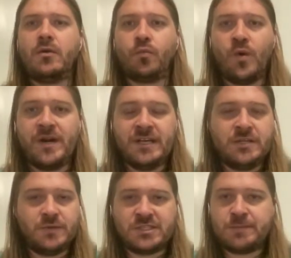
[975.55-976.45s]
run
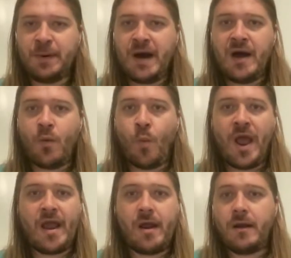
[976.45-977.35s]
into a spot
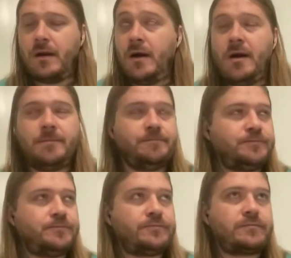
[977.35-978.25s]
where,
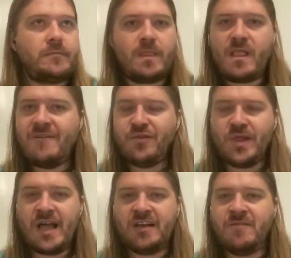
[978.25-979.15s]
for
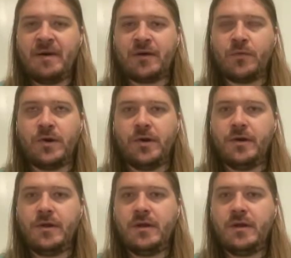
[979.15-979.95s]
lack of a better word,